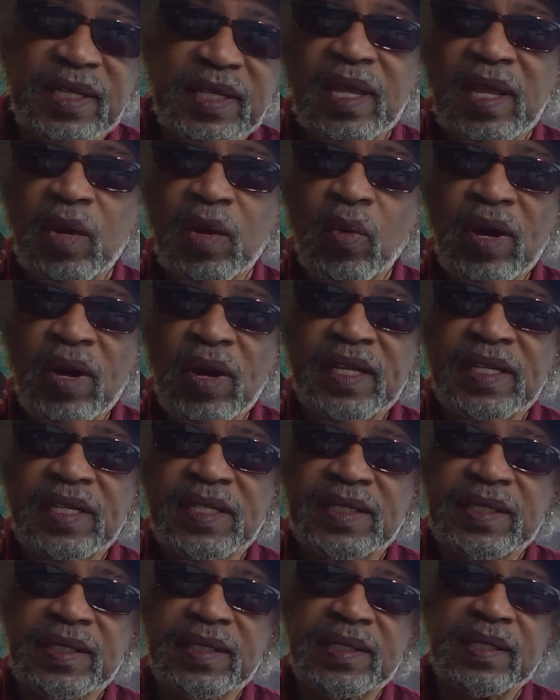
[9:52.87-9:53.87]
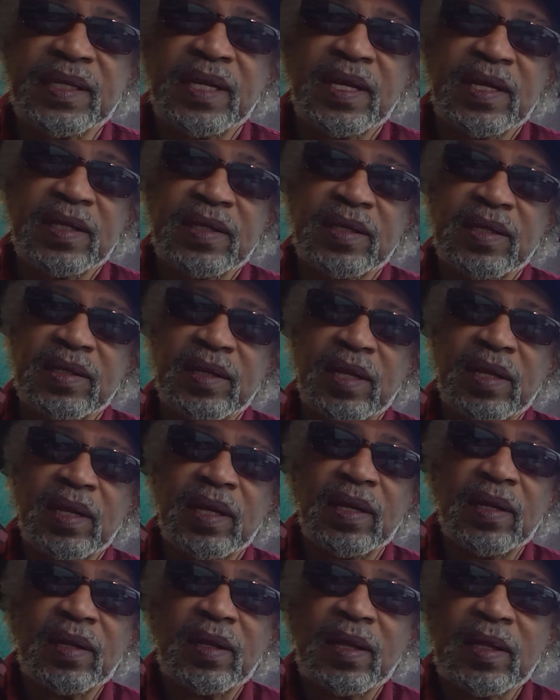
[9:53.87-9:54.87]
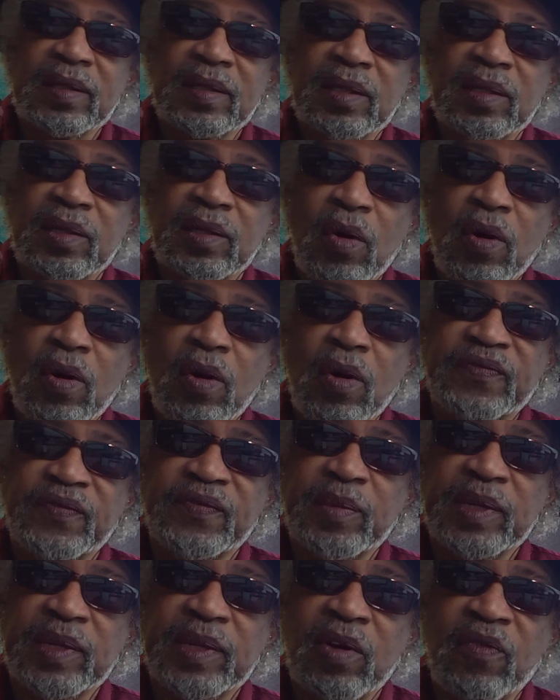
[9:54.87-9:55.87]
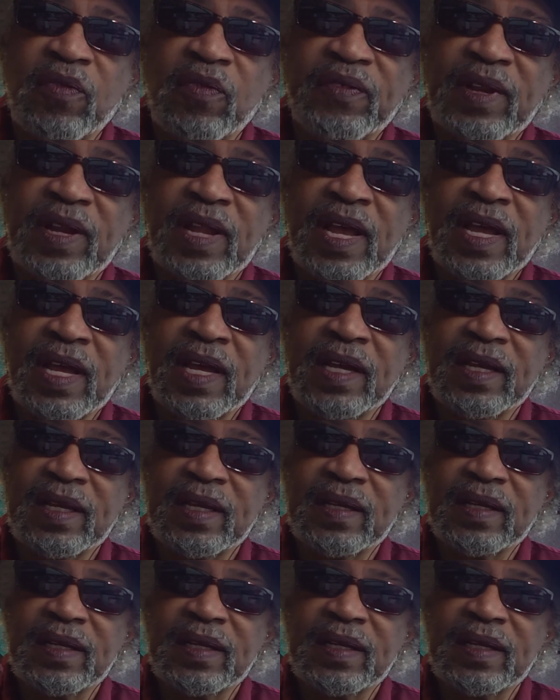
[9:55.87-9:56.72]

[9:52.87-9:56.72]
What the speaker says: In one instance, the noise from a low-flying